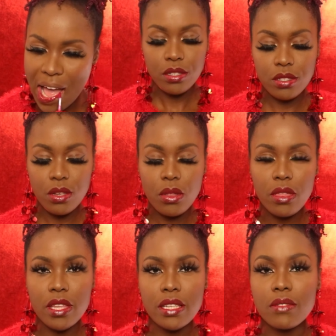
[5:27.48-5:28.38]
So
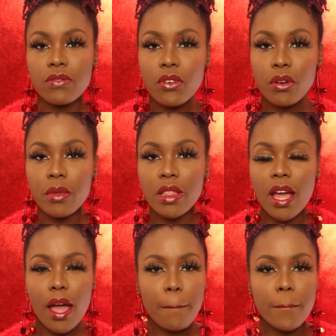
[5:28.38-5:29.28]
this
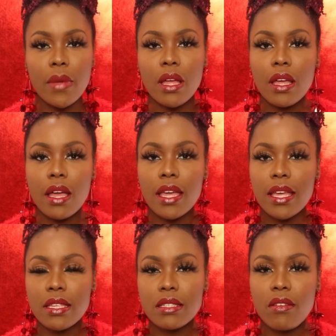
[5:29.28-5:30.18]
formula
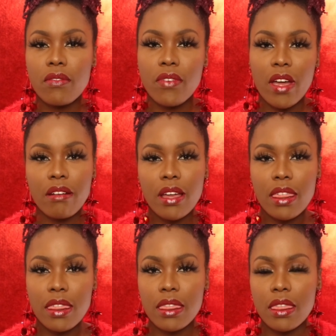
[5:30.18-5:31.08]
is
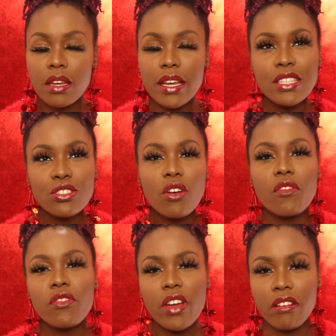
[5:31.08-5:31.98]
it's
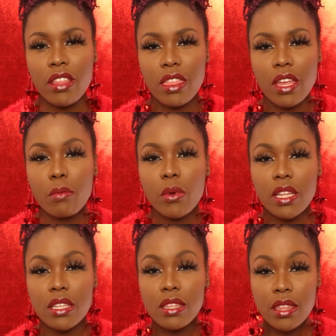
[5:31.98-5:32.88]
not very thick, but
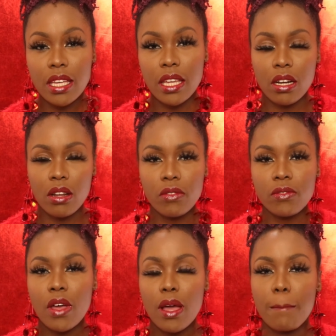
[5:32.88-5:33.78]
it's thick
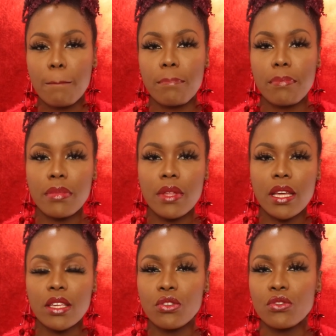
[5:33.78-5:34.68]
enough
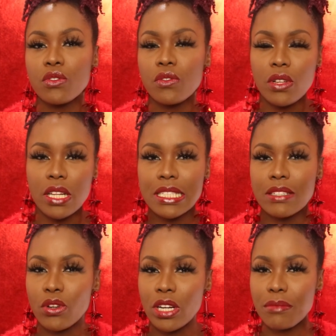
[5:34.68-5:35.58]
that you do feel as
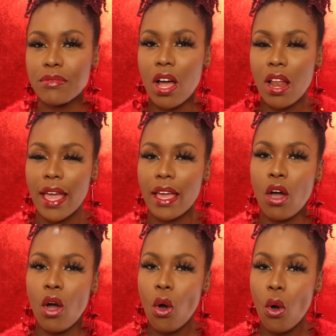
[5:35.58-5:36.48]
if your lips are like
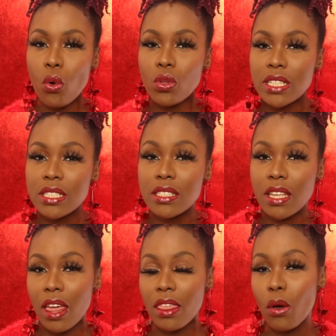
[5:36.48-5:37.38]
holding
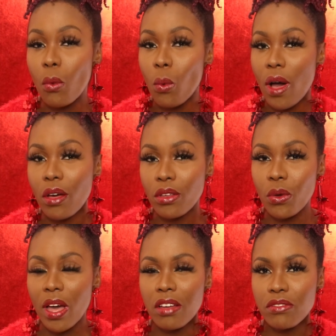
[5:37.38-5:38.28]
together while
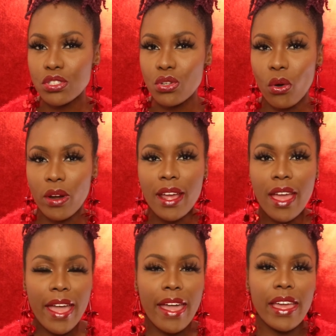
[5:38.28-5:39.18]
you have it on.
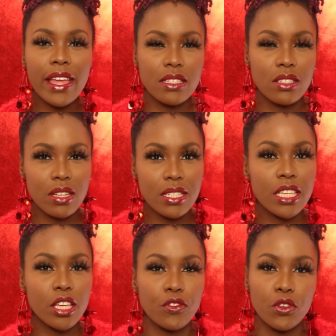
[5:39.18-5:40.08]
It does
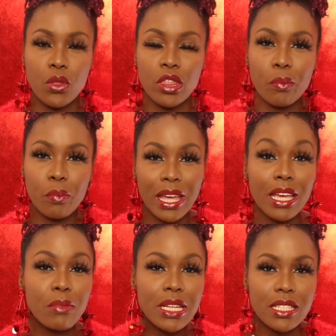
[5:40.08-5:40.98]
give you the
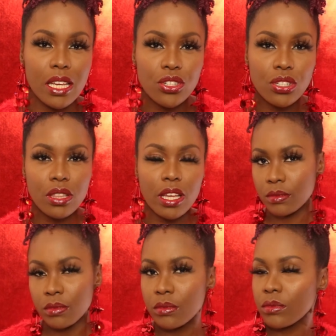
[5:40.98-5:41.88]
pigmentation
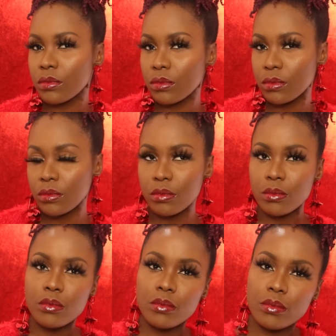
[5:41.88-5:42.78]
that you need, so it looks as
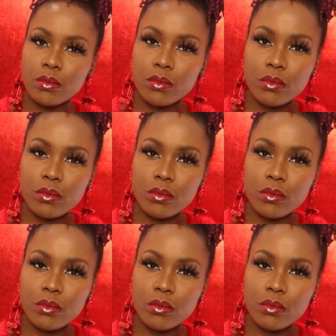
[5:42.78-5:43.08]
if you have